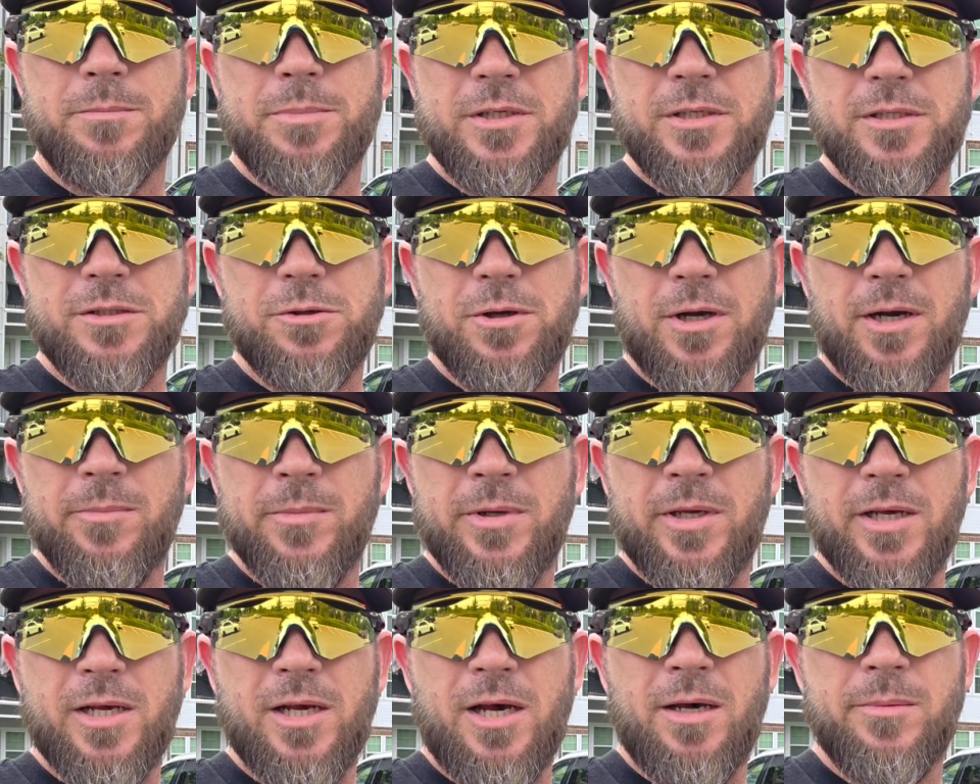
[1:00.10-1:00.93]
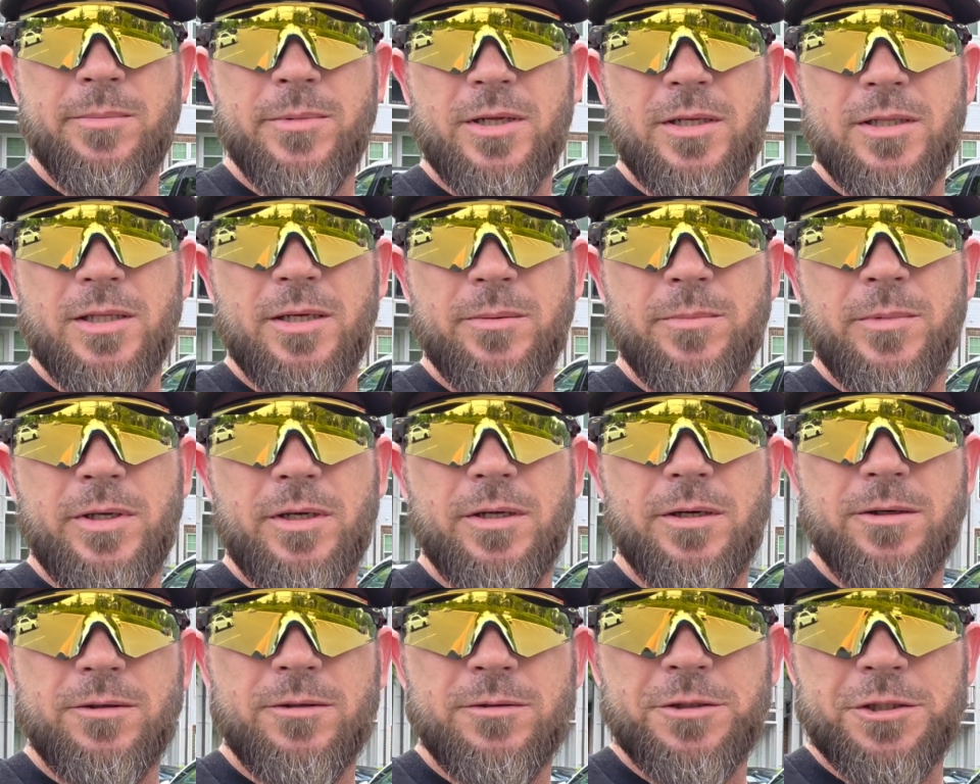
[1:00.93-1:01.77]
please drop me a comment, let me
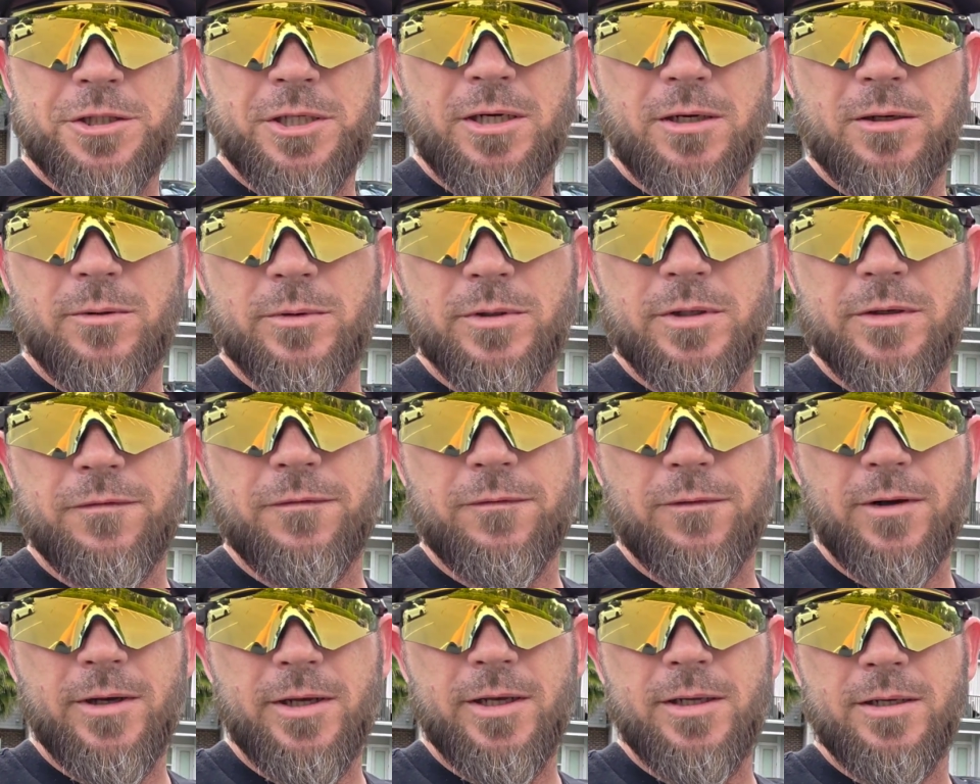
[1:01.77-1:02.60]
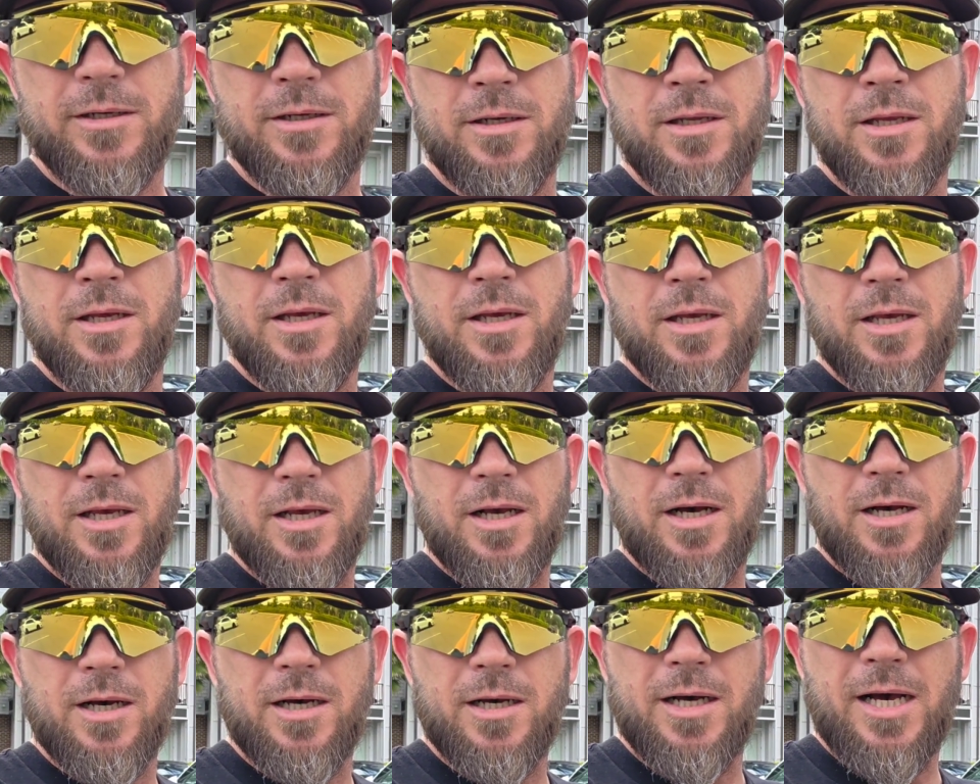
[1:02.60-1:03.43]
know, share it with a friend,
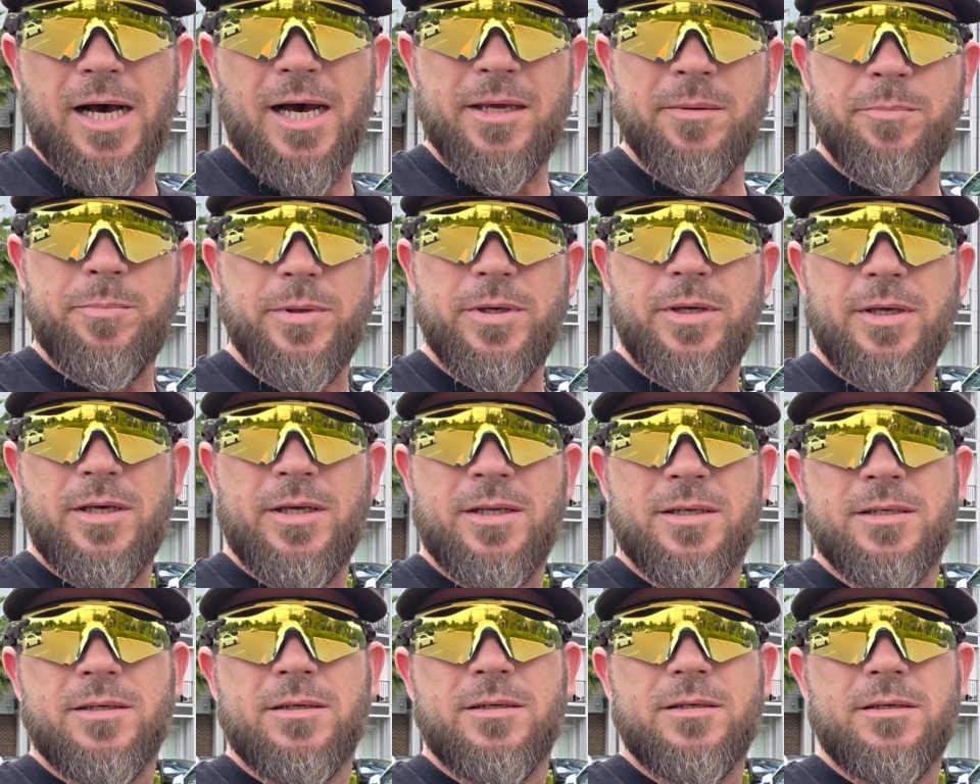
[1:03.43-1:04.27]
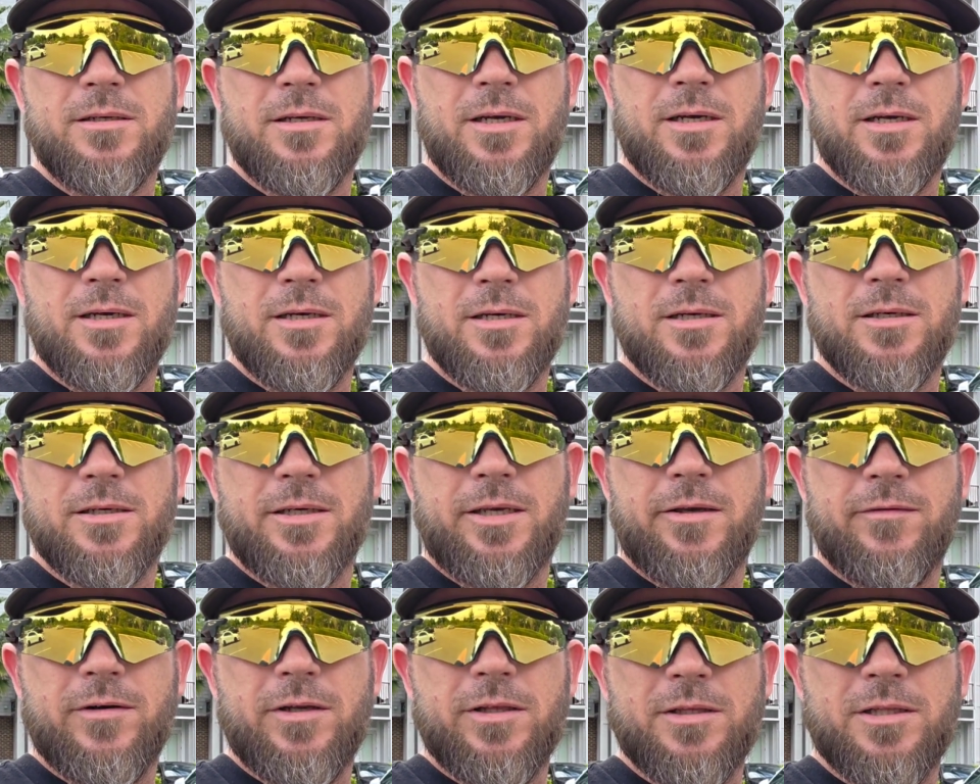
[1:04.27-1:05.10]
hype it, and
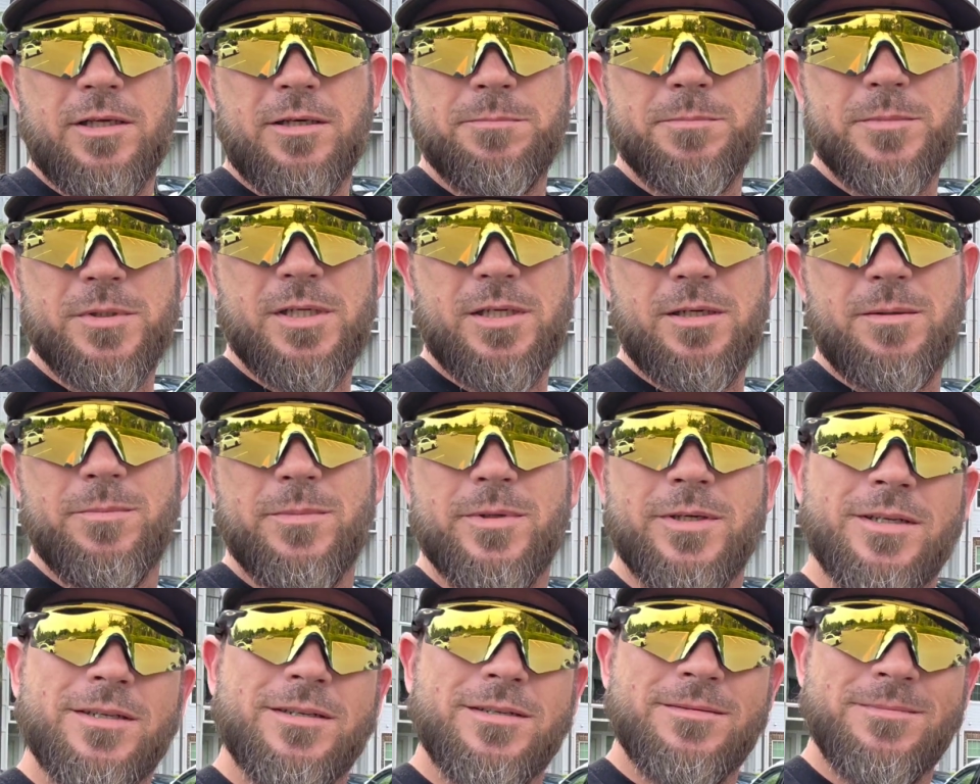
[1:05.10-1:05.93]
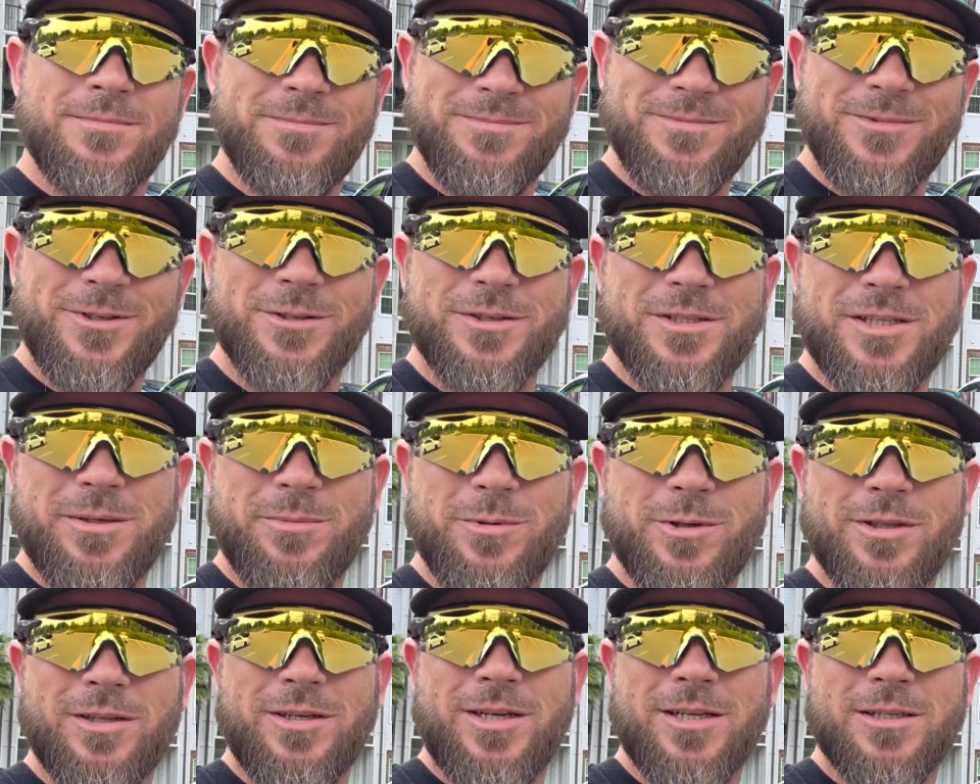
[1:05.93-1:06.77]
give it a thumbs up, and you'll see me
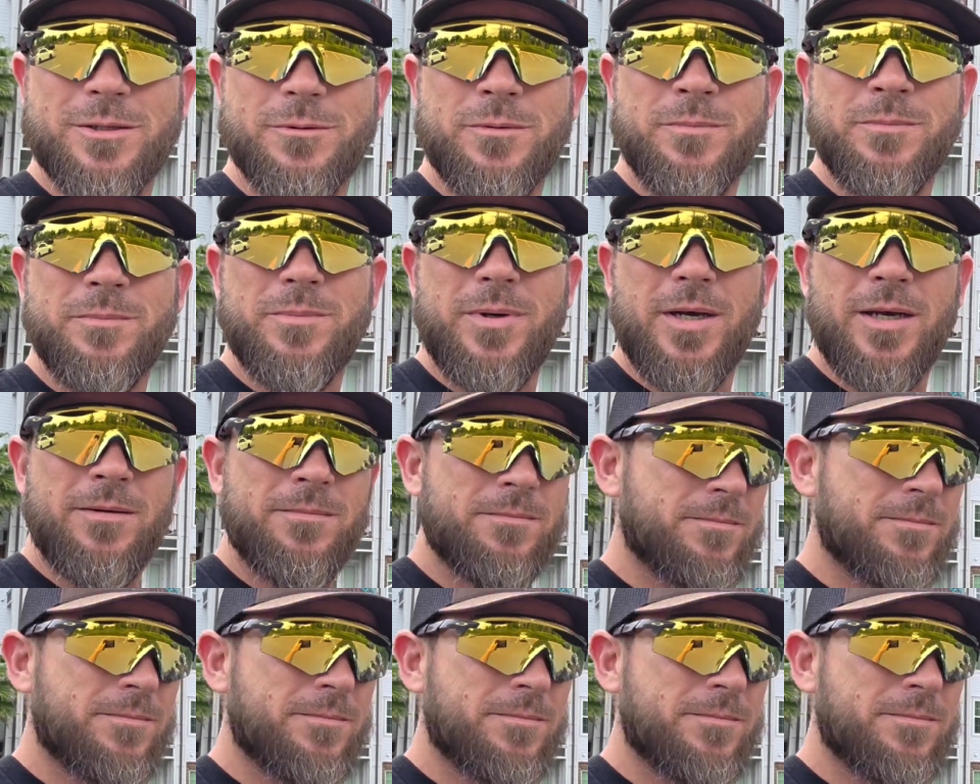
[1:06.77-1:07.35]
on the next one. Bye.